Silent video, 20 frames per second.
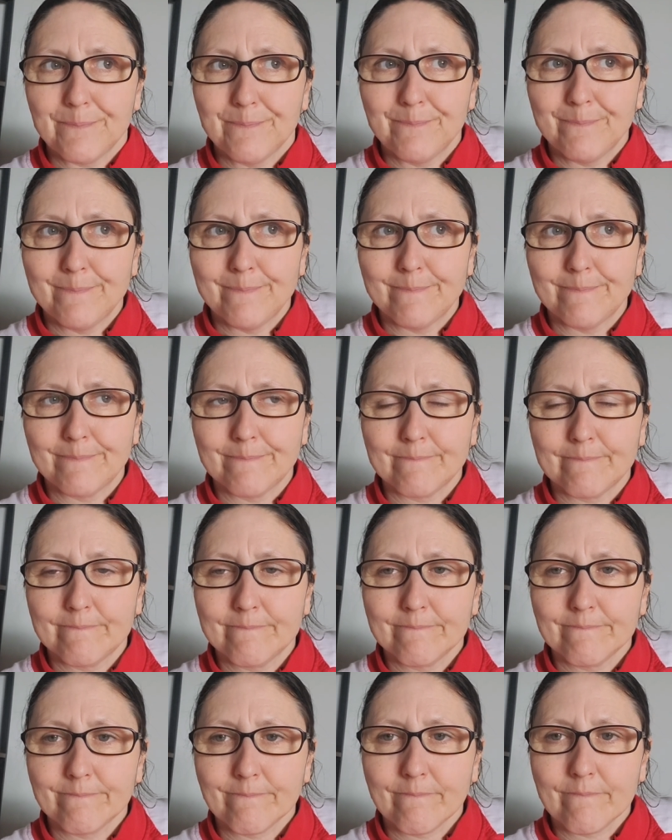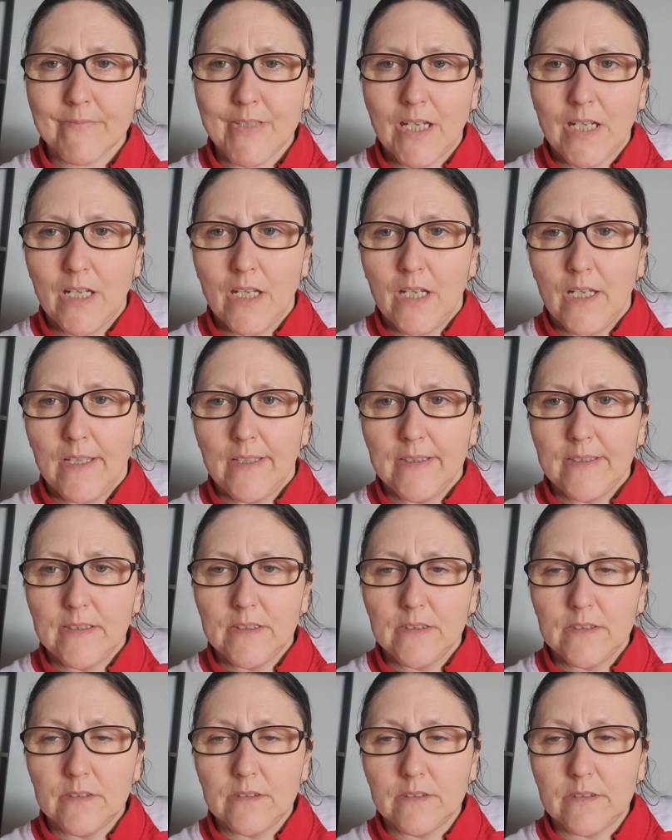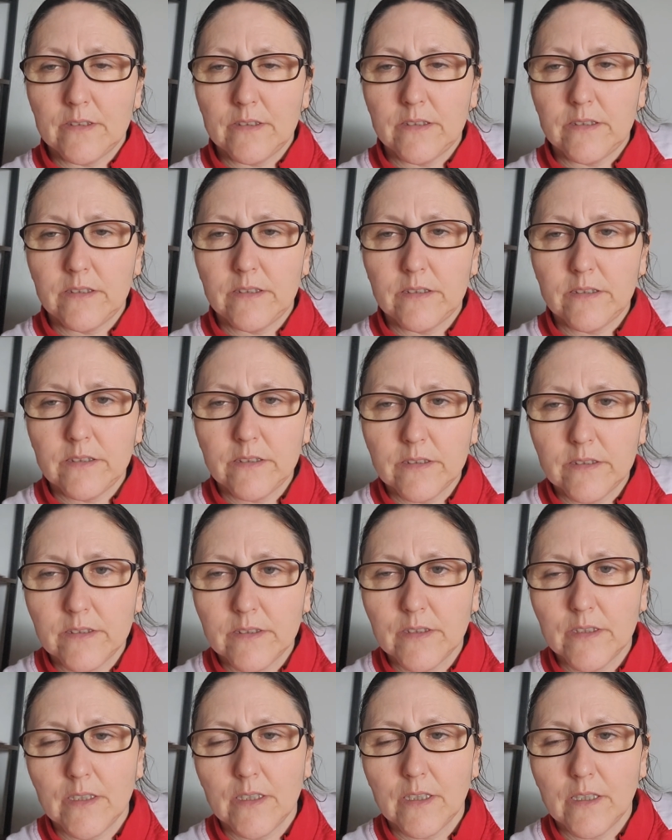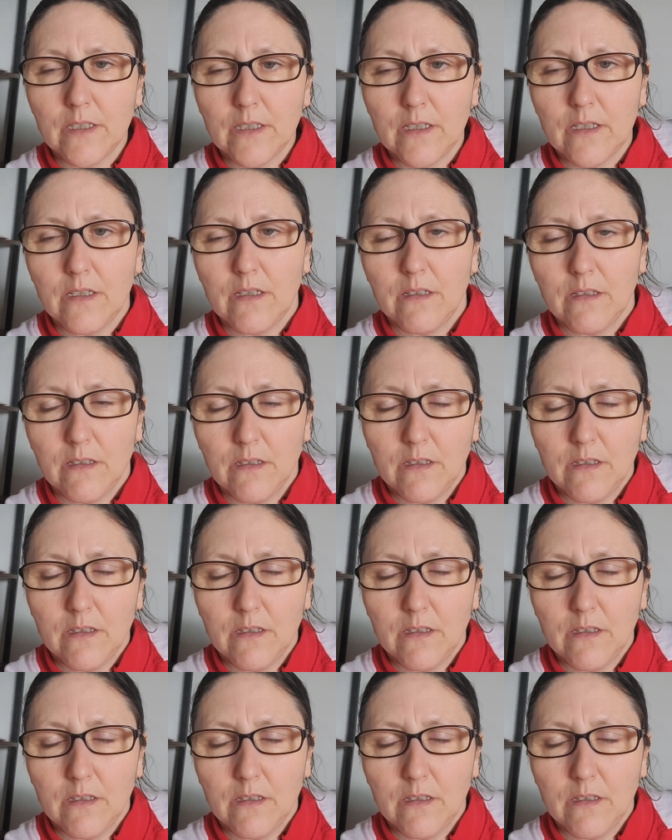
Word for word: hmm, yeah, you're like that.